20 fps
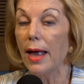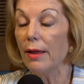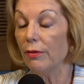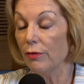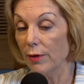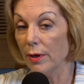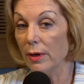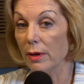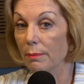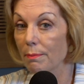and
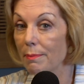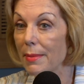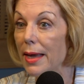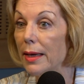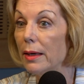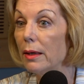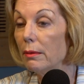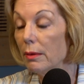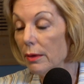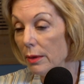so did
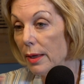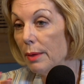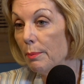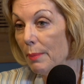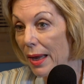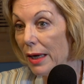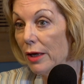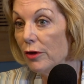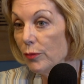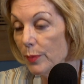men in
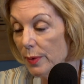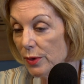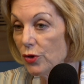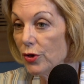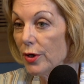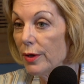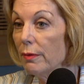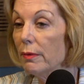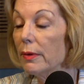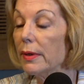management
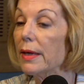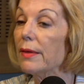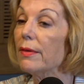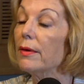generally,